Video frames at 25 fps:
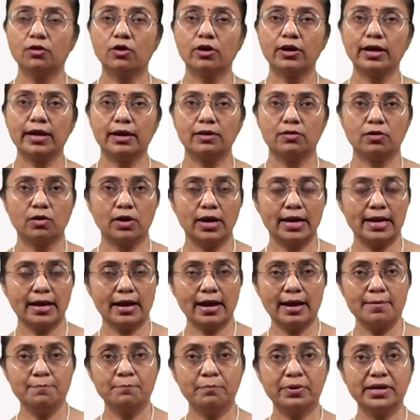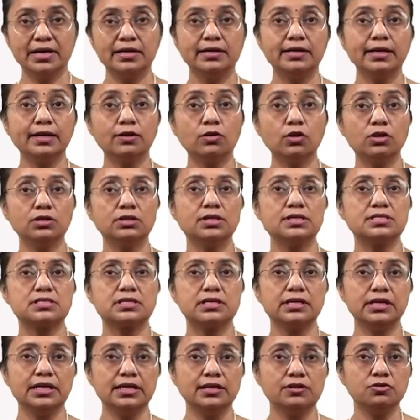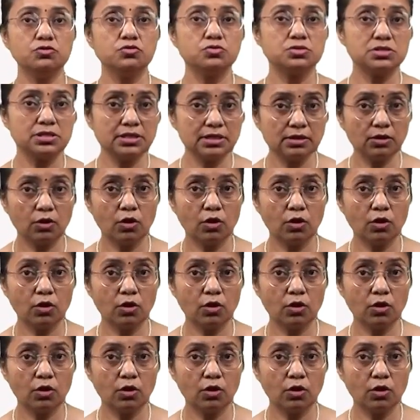or I'm printing on the screen using